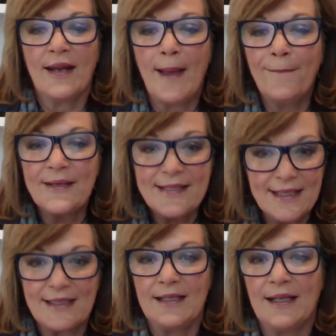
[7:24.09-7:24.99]
and
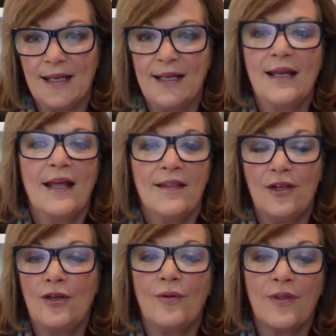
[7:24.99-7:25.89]
particularly
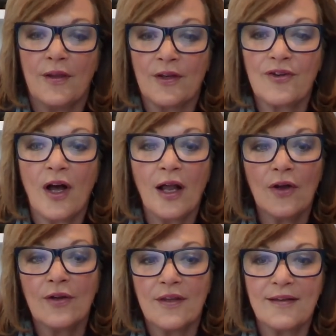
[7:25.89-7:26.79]
that the
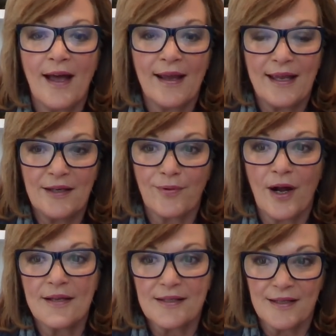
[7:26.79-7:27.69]
Dialogue in the Dark
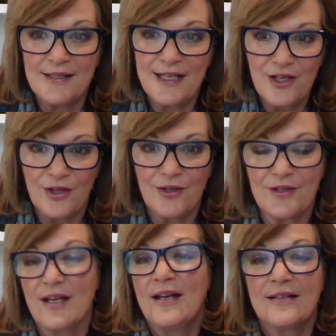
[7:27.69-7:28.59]
enterprise continues